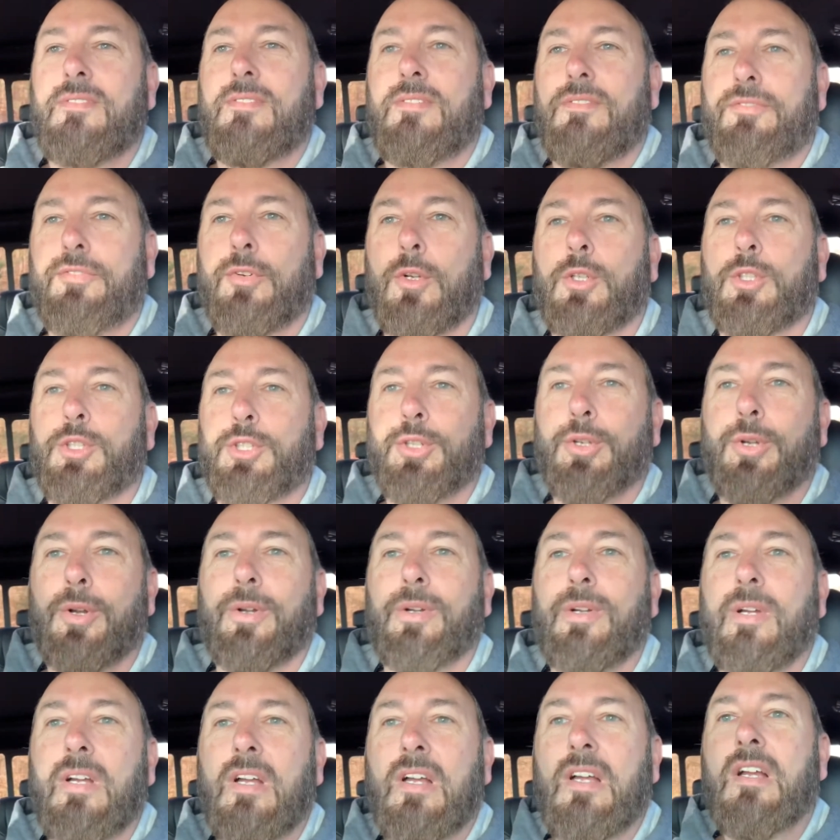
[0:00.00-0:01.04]
for
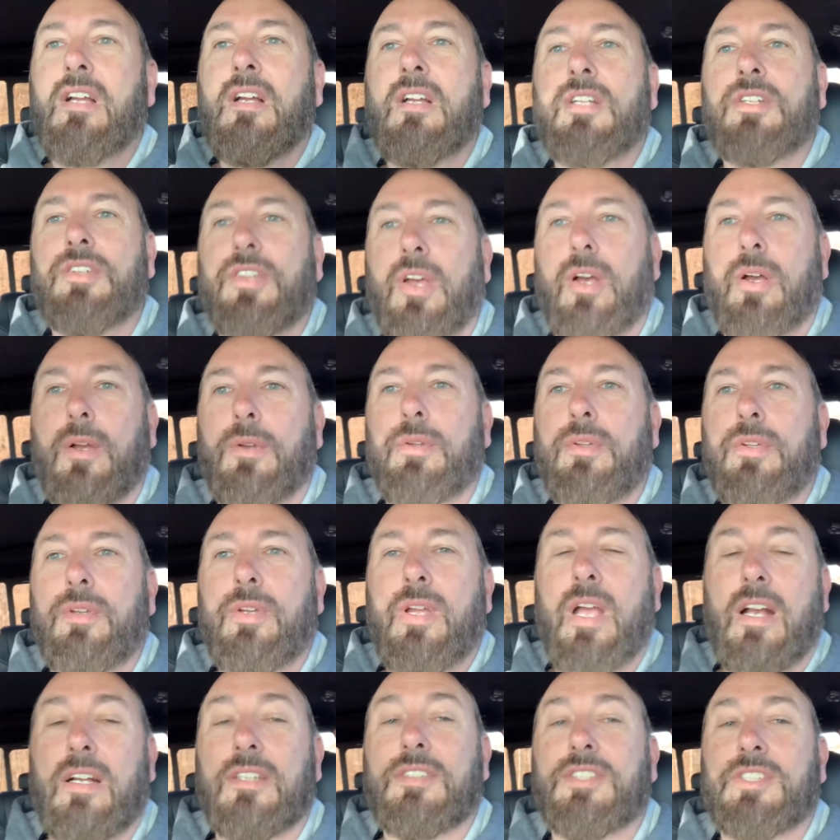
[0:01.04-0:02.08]
sure. So you
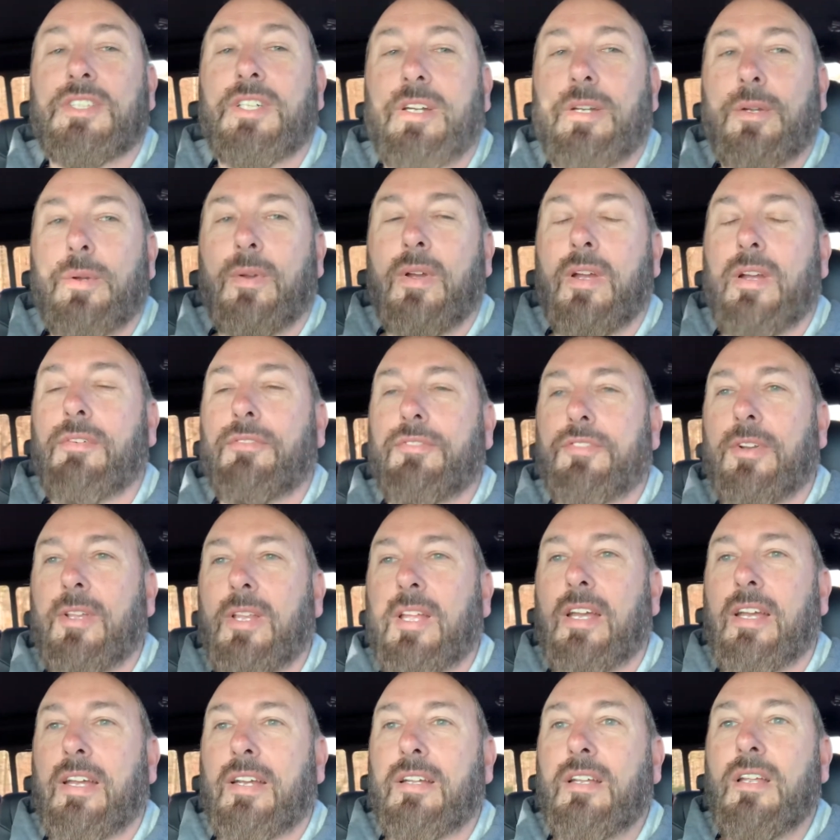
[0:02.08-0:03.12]
guys stick around for
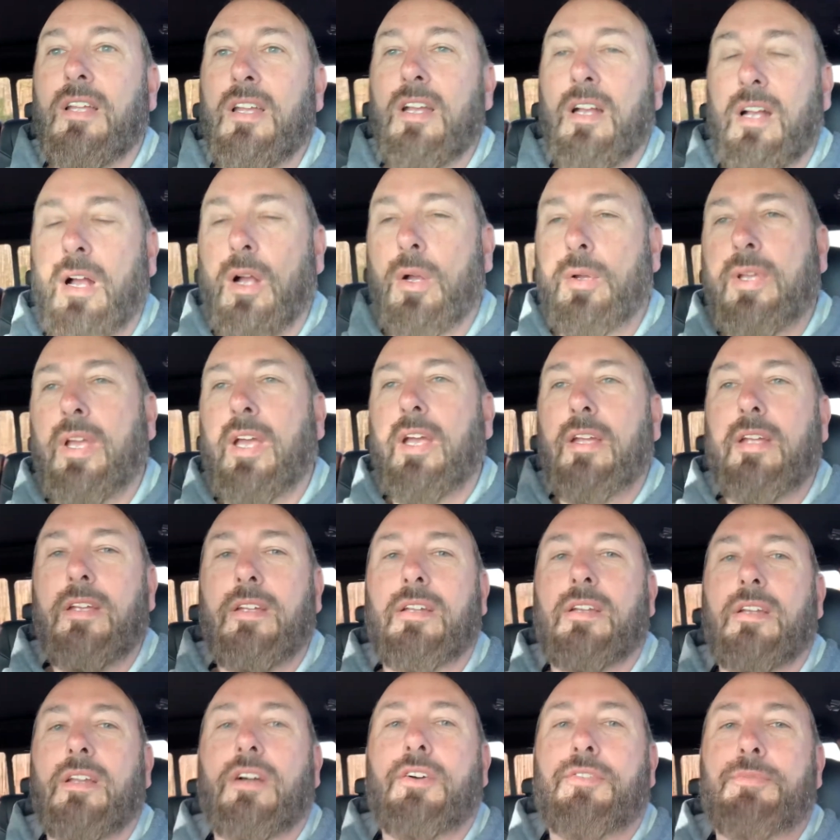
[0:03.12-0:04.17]
that. Okay,
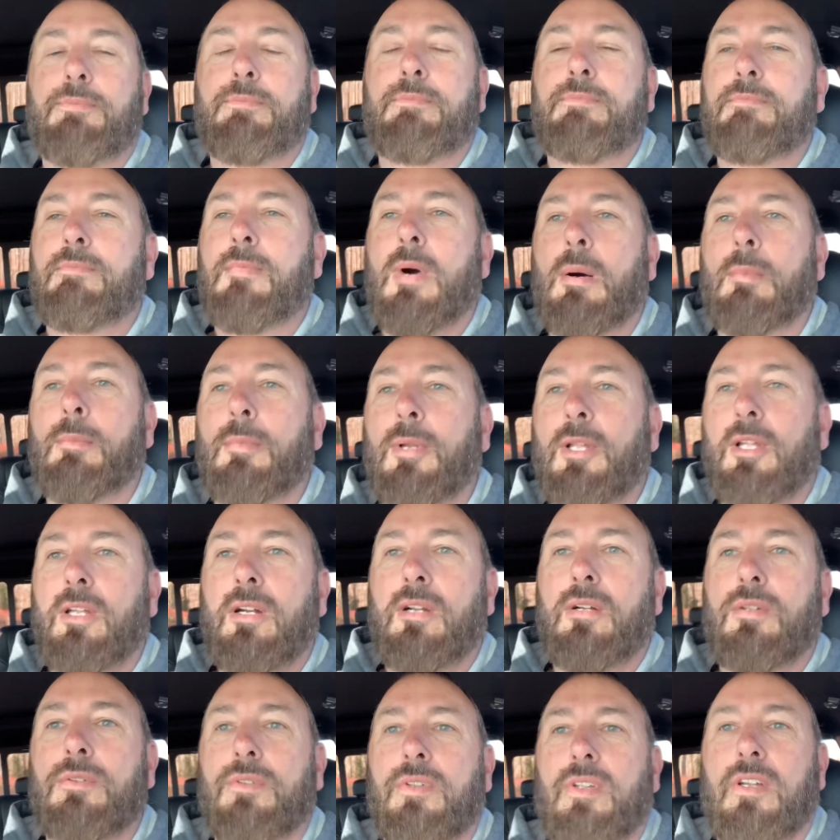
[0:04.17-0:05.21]
enough mumbling
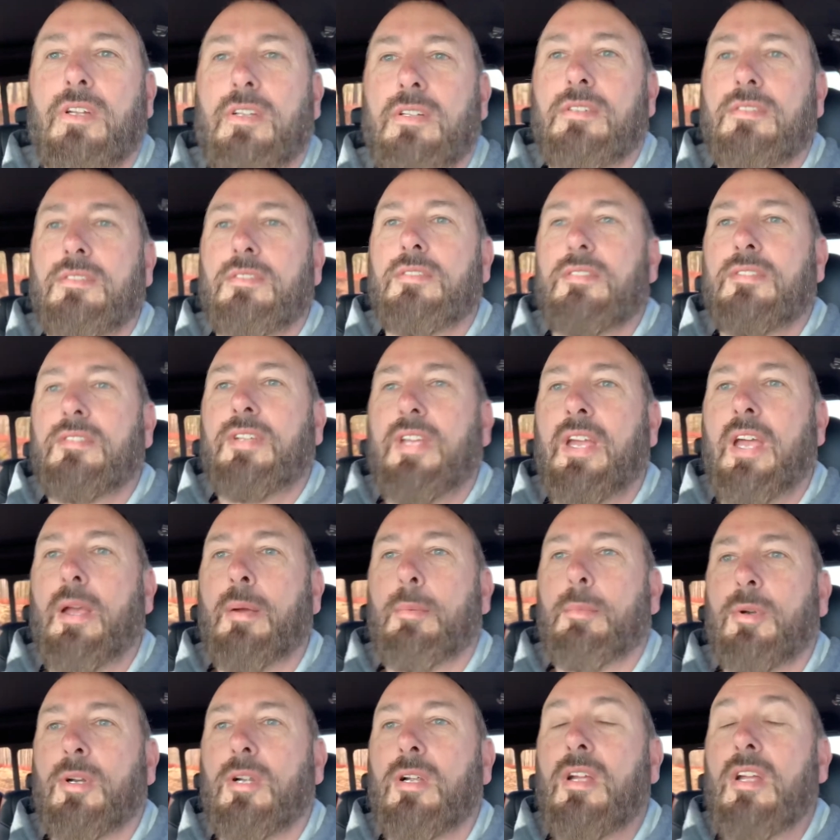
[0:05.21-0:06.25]
on the
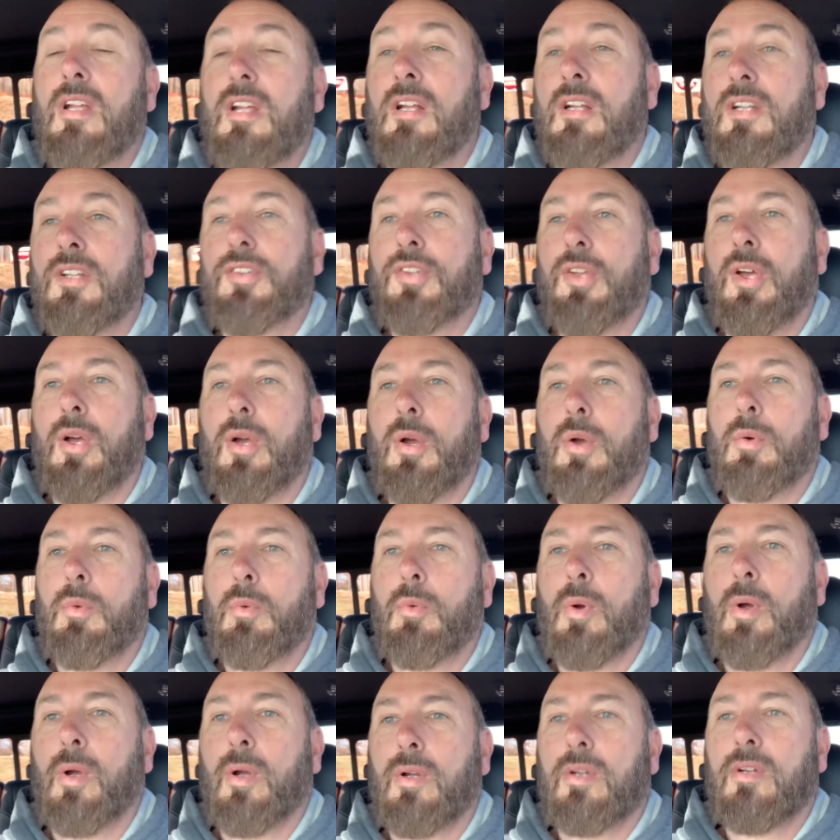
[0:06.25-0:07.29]
camera. So
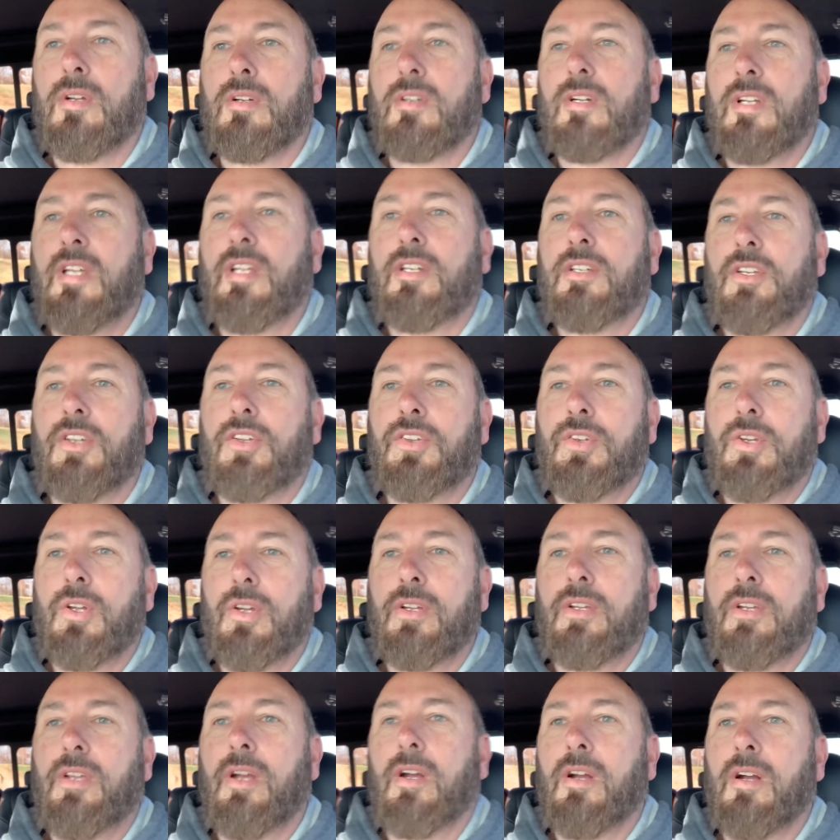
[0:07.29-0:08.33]
we're gonna get this
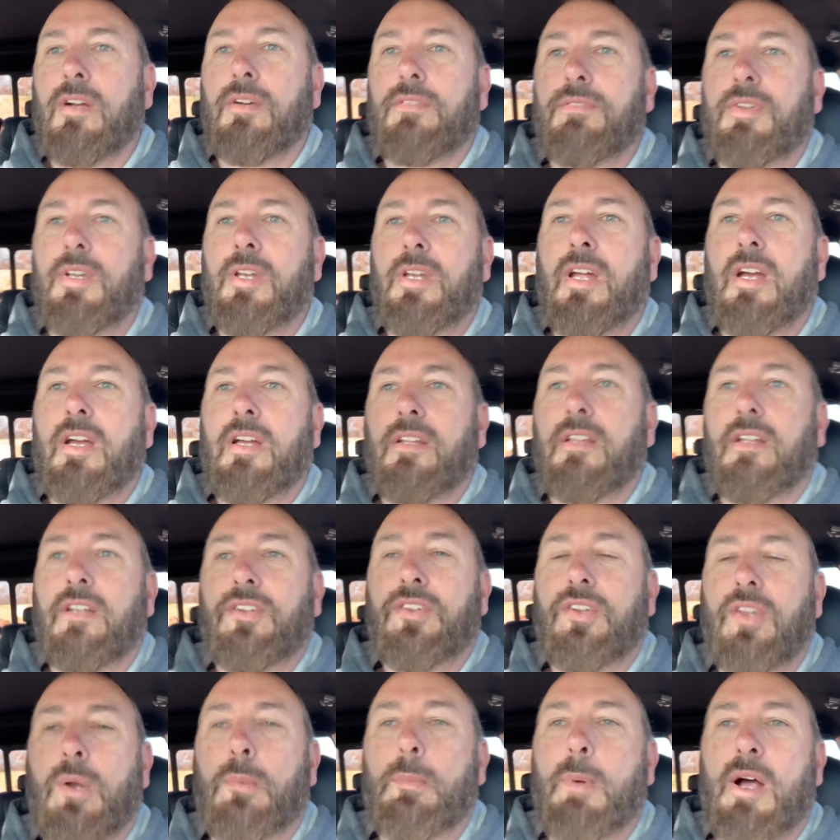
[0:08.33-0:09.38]
took care of today. They
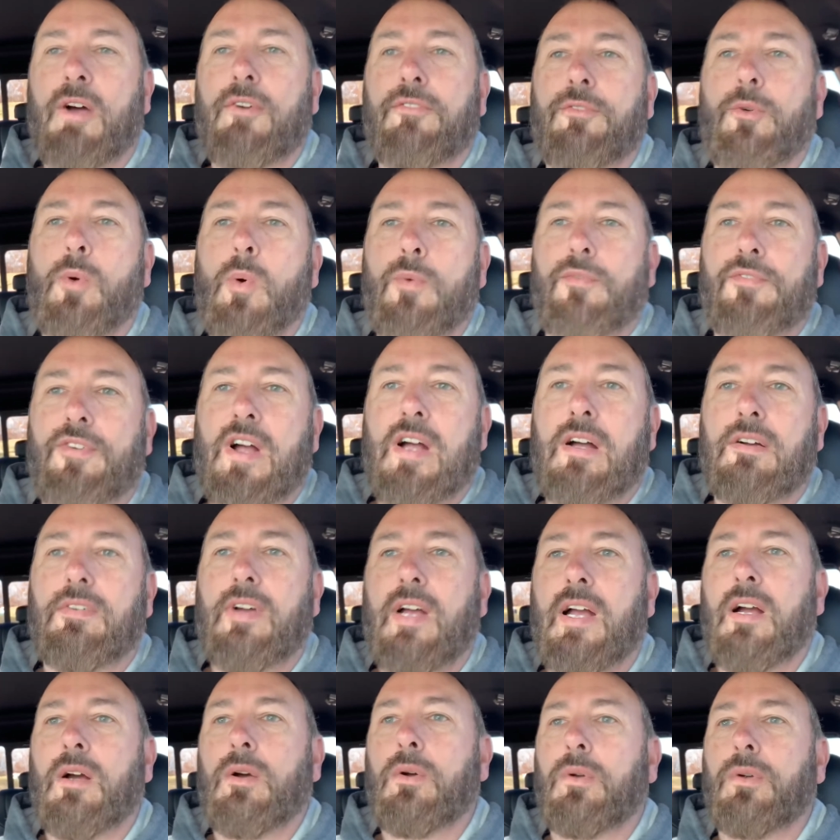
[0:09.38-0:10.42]
said about 4 or 5
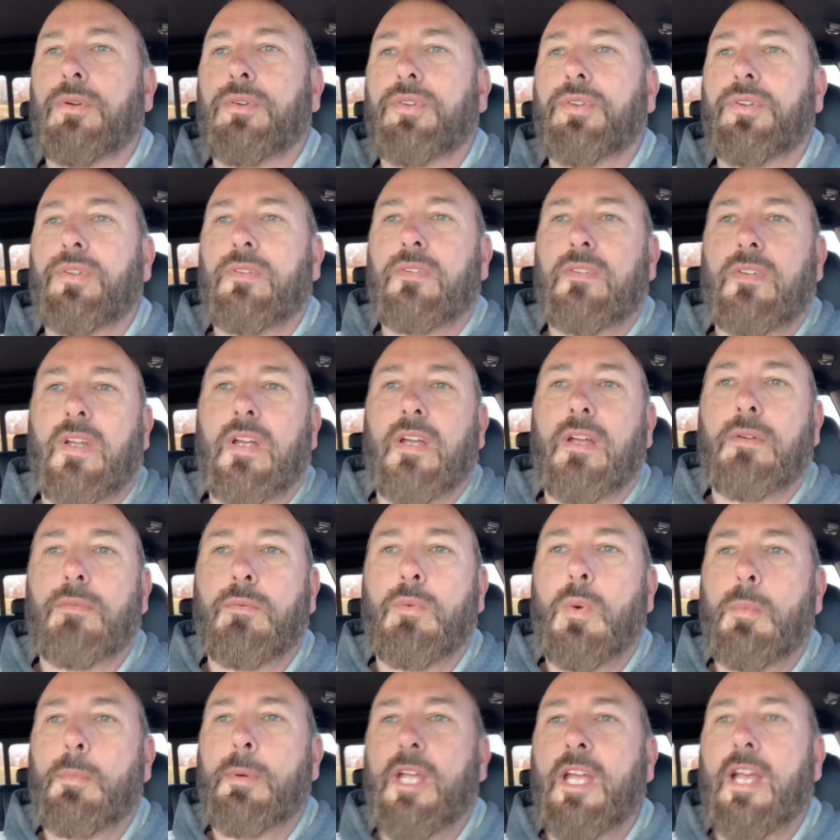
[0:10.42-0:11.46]
hours and
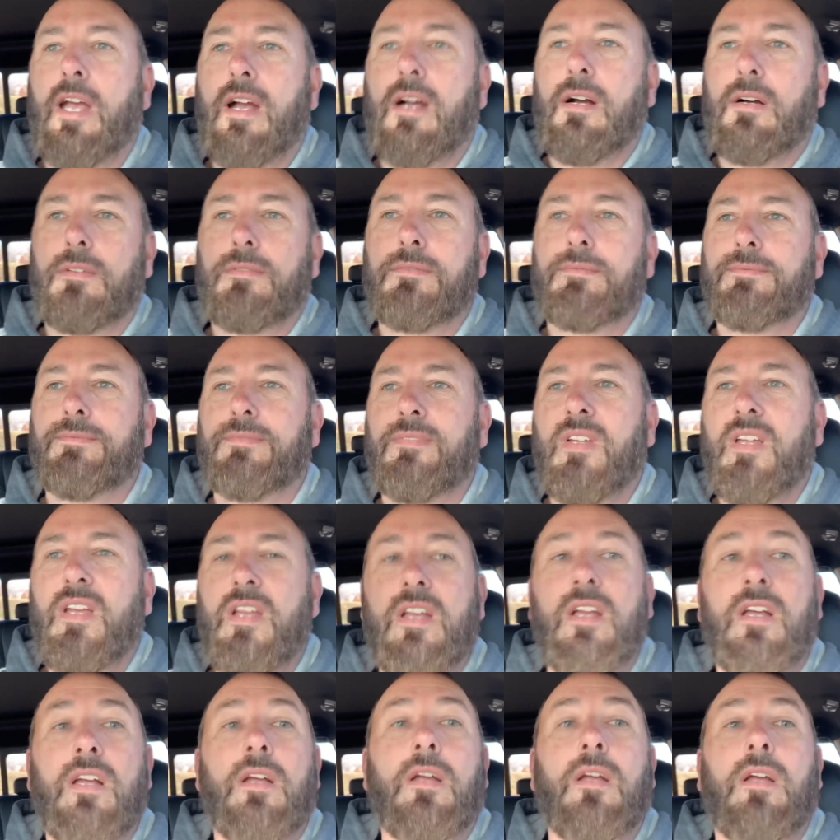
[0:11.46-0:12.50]
we'll be out.
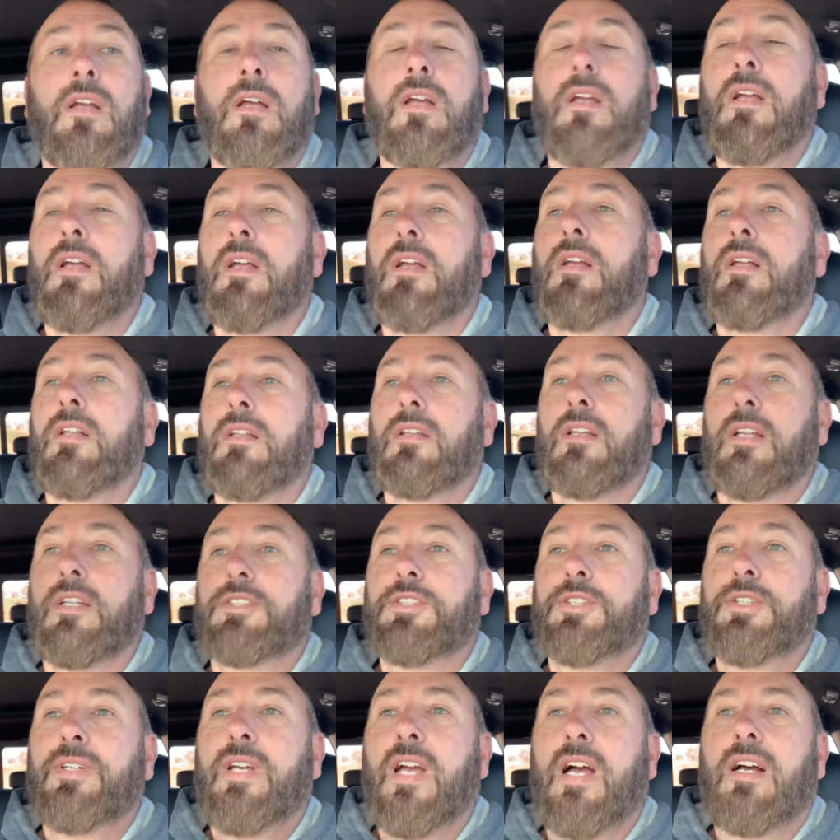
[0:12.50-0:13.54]
Let
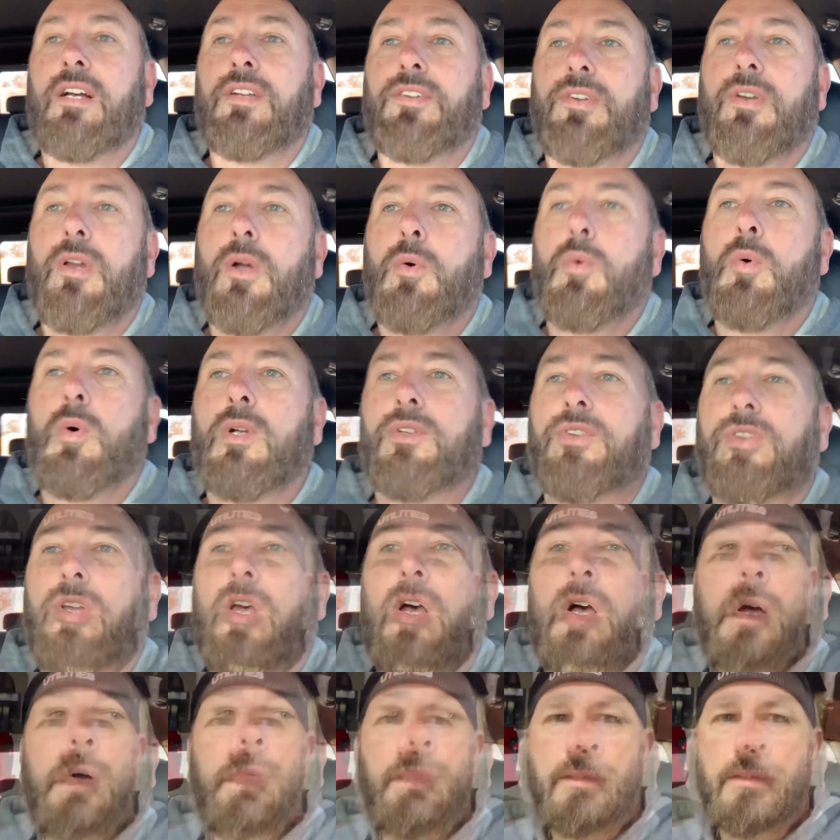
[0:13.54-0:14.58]
you guys know what's up.